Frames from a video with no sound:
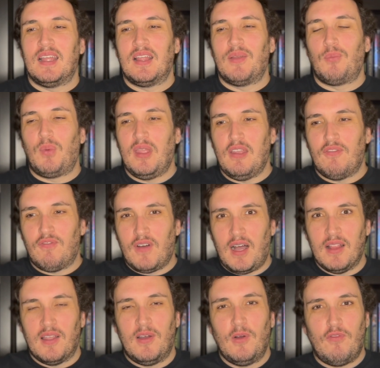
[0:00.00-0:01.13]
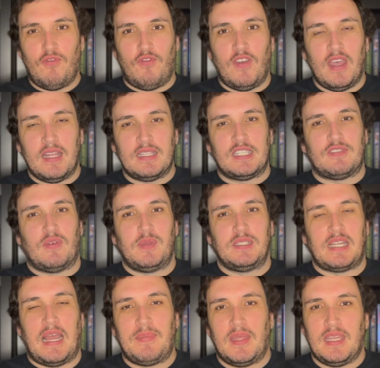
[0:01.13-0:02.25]
we follow Fitz from the
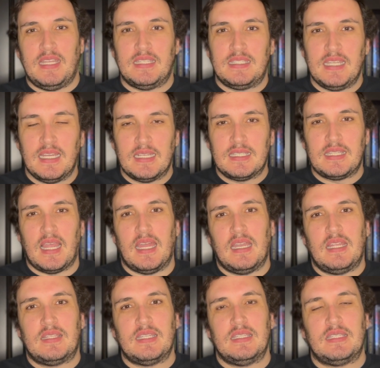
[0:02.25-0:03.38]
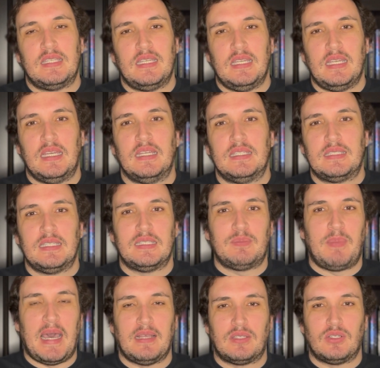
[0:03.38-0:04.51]
time that he's 6, and since he is this
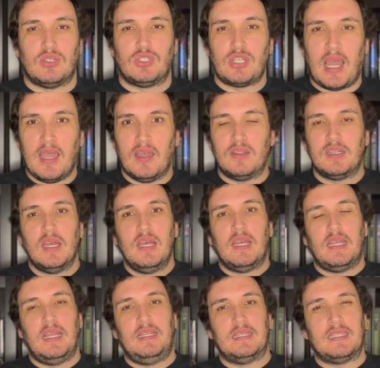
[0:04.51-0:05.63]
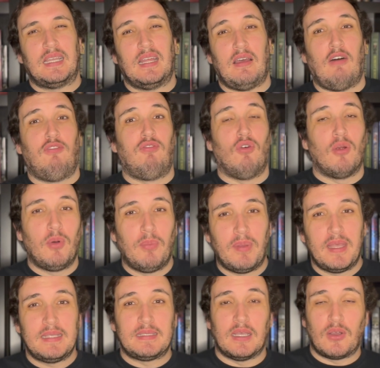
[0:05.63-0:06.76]
bastard child, he doesn't get a formal
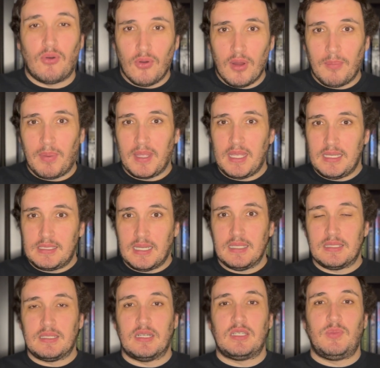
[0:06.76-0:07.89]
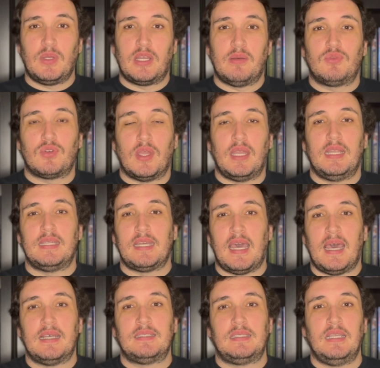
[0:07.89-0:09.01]
place at court, but he does start to become trained
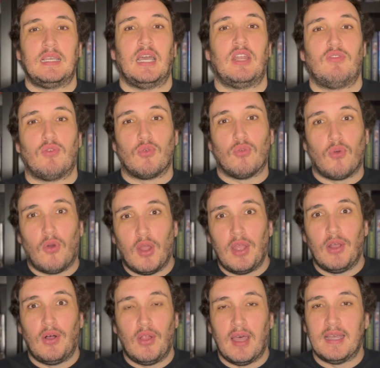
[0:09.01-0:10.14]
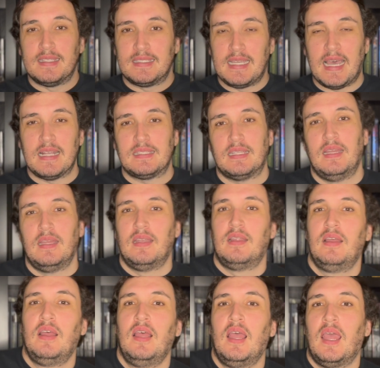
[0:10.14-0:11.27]
as the kind of royal assassin.
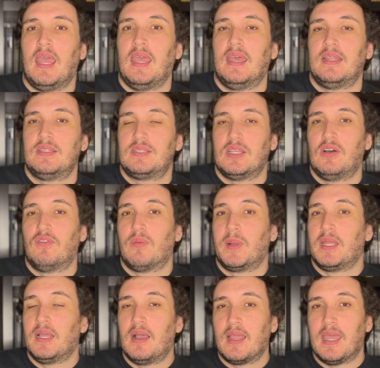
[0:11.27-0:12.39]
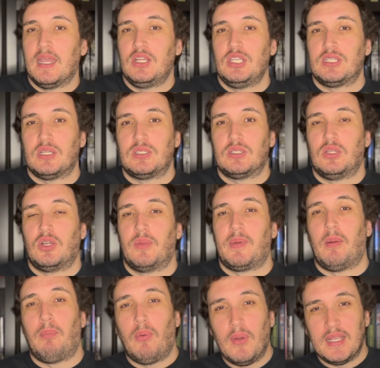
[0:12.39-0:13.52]
And so from a young age, he starts to learn
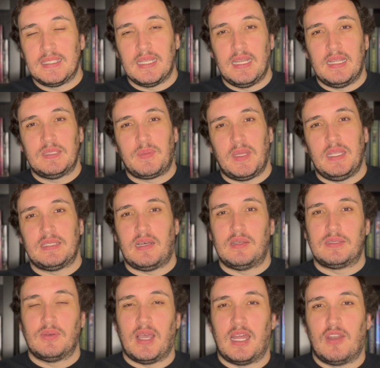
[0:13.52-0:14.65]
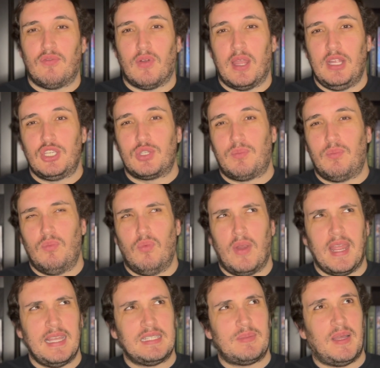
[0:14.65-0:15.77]
about poisons, but he's also kind of
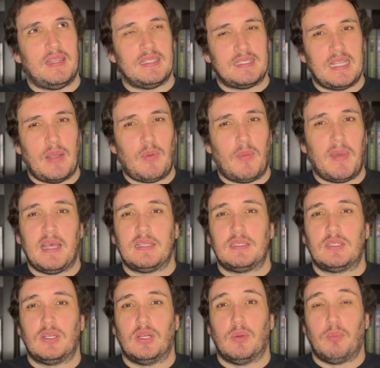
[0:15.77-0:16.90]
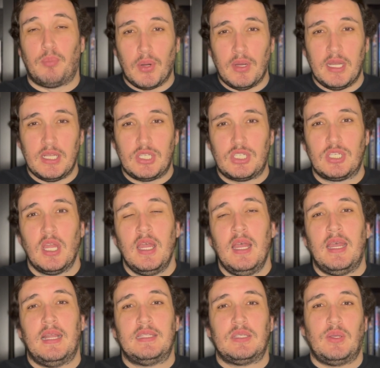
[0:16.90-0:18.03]
raised by the stable master Burrich,
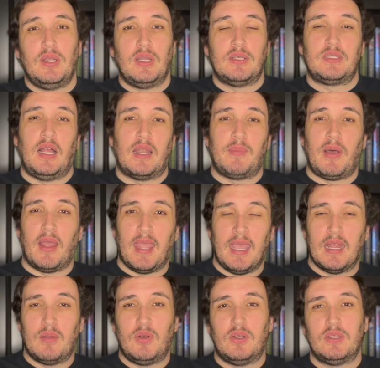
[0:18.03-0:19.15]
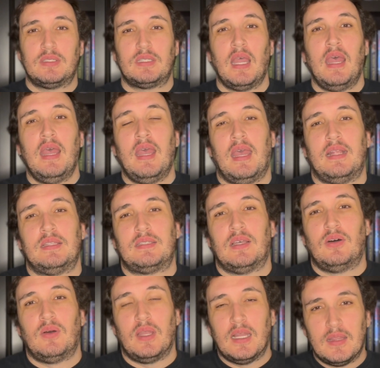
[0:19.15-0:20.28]
and so he knows a lot about animals. And
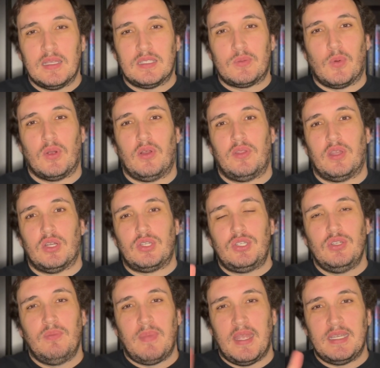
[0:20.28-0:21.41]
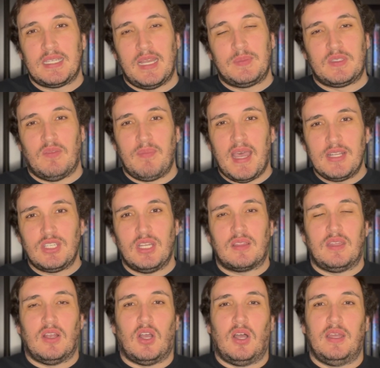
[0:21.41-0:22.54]
so in this world, there are 2 main types of magic.
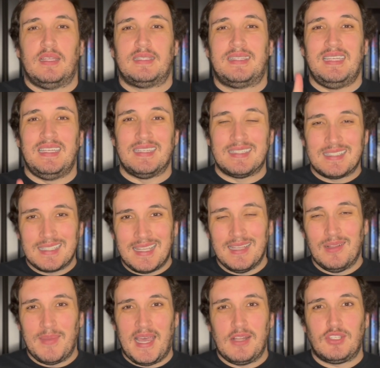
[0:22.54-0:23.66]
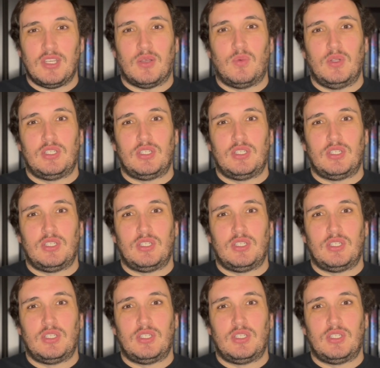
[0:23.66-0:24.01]
There is the skill magic, which